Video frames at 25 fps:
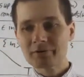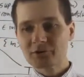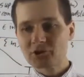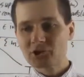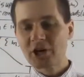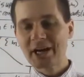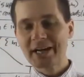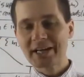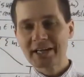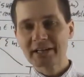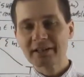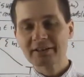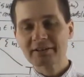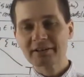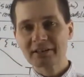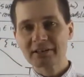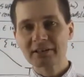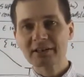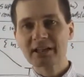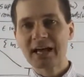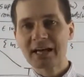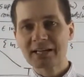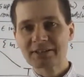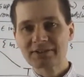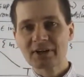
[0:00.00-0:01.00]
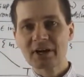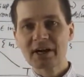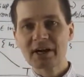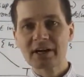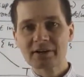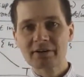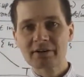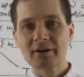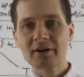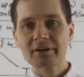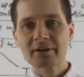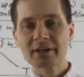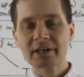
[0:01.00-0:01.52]
checking the class
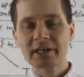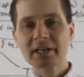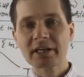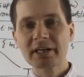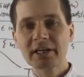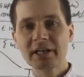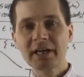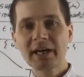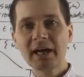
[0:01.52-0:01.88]
hierarchy